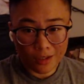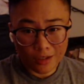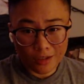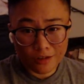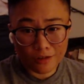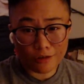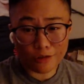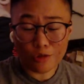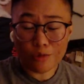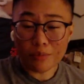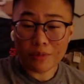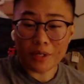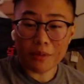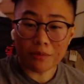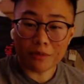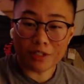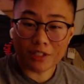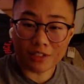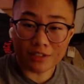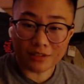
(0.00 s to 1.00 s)

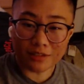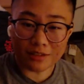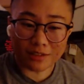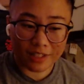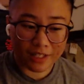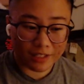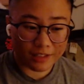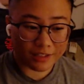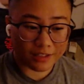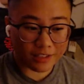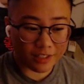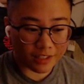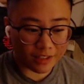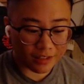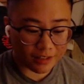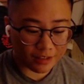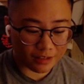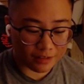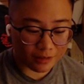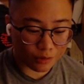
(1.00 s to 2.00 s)
memories that
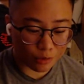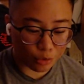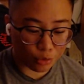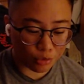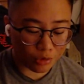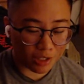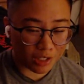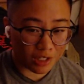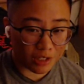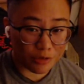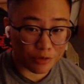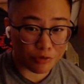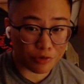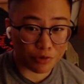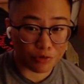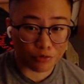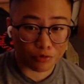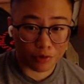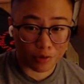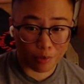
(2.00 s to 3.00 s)
can relieve
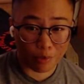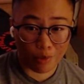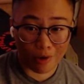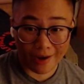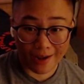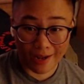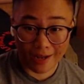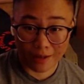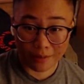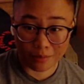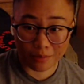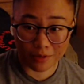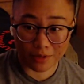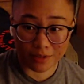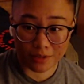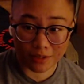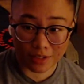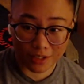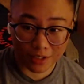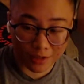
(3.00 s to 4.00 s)
you from what
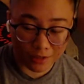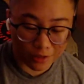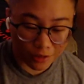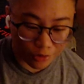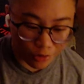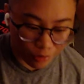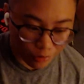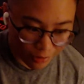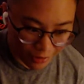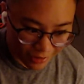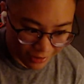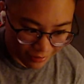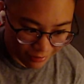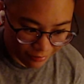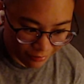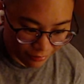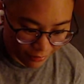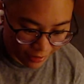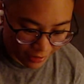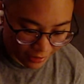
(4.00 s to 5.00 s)
happened, and you can
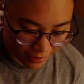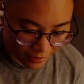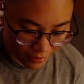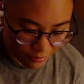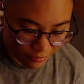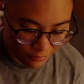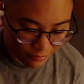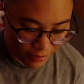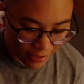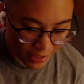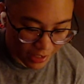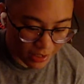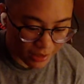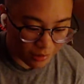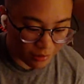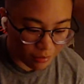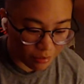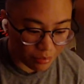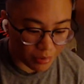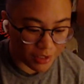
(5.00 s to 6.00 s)
finally
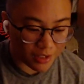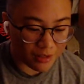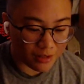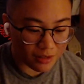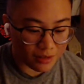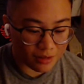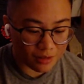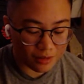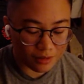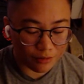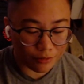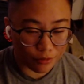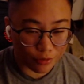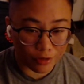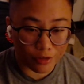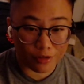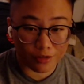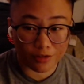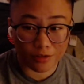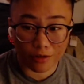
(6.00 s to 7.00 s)
find peace for
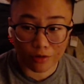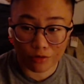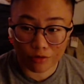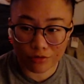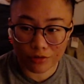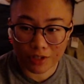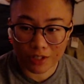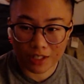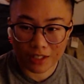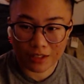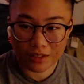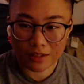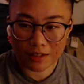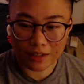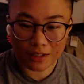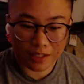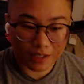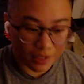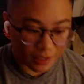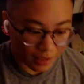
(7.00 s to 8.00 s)
yourself
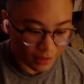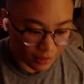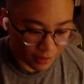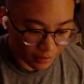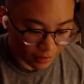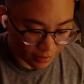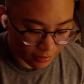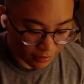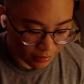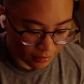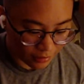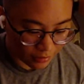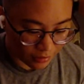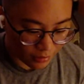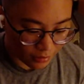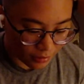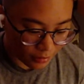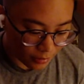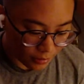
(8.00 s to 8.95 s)
and